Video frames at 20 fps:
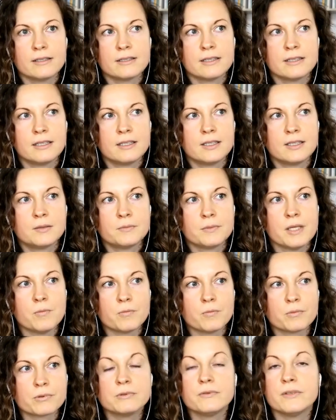on um,
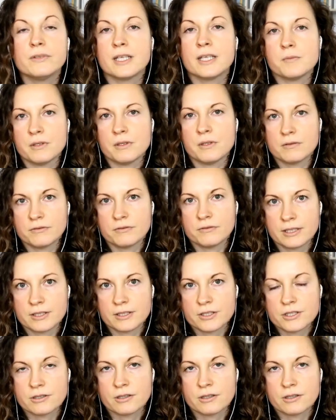improving immune
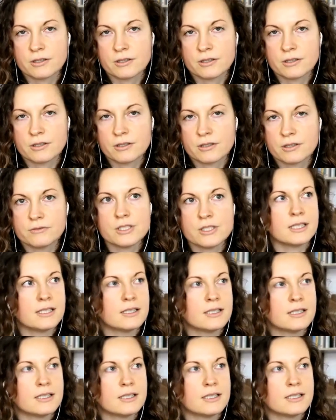function, on
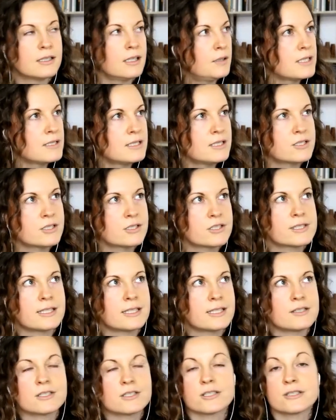reducing um,
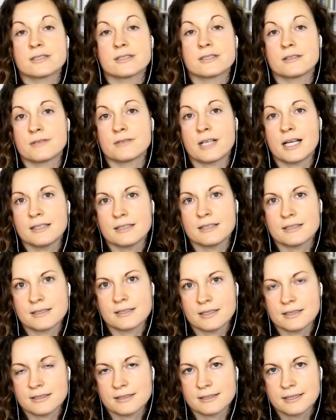conditions such as
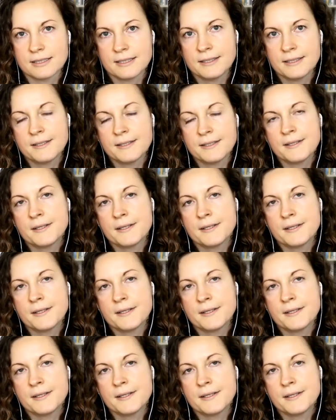psoriasis.